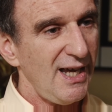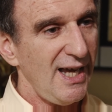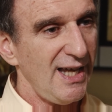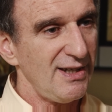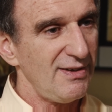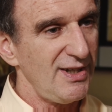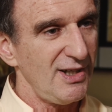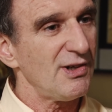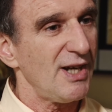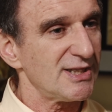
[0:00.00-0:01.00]
and the
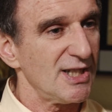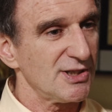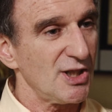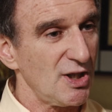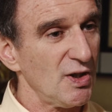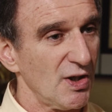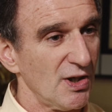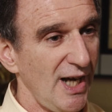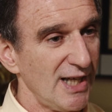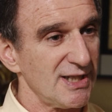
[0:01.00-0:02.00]
internet's
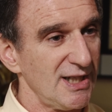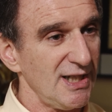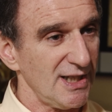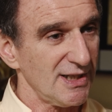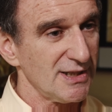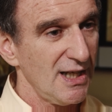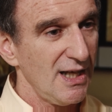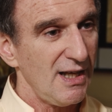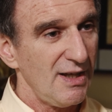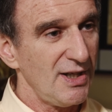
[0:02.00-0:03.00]
insecure as it is,
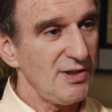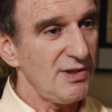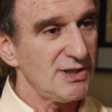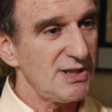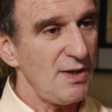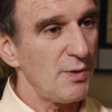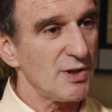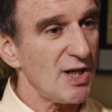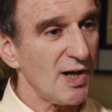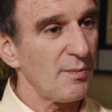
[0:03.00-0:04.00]
then you can see we're
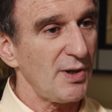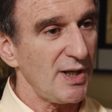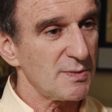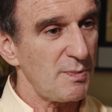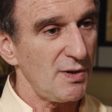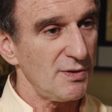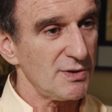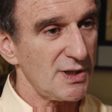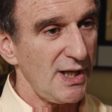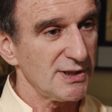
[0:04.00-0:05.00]
terribly
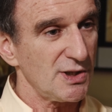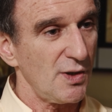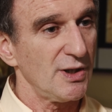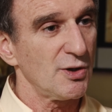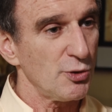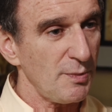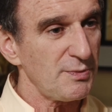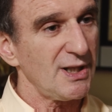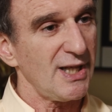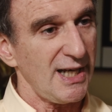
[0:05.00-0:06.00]
exposed. And so
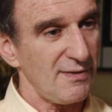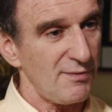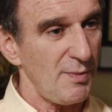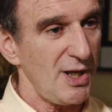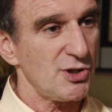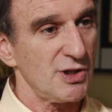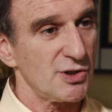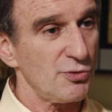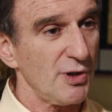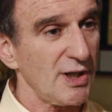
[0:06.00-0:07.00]
encrypting that information
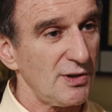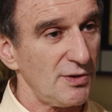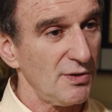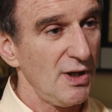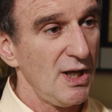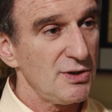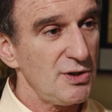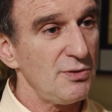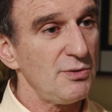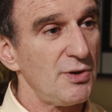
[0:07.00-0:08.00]
is critical
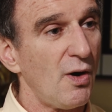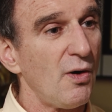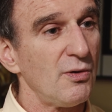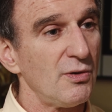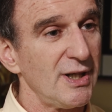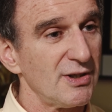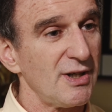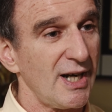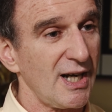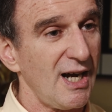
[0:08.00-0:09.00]
to the whole
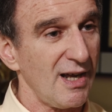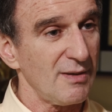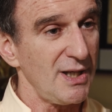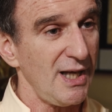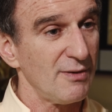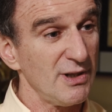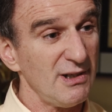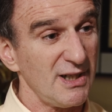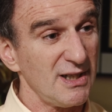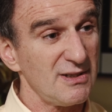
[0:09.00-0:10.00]
internet economy and
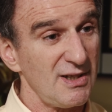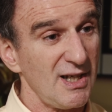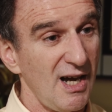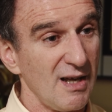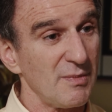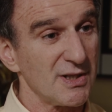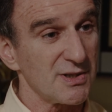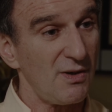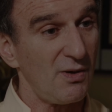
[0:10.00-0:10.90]
really to the economy as a